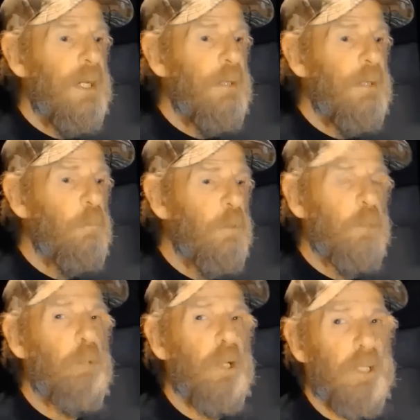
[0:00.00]
when
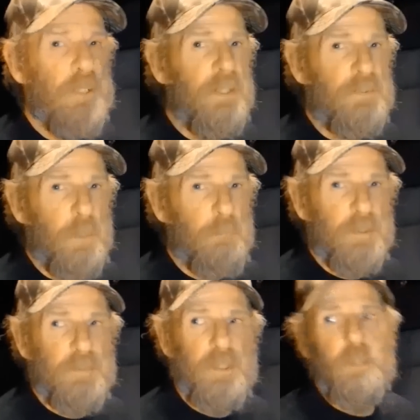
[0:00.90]
you plug in
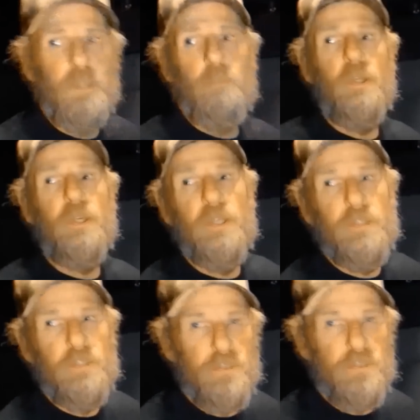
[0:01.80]
something, say you plug
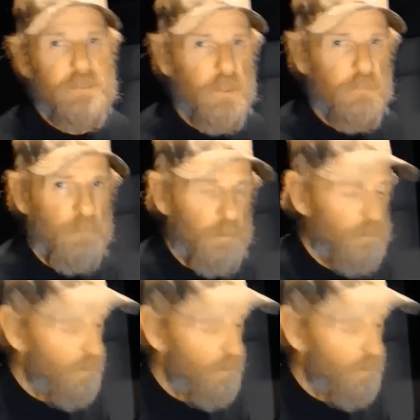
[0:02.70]
in your cell phone,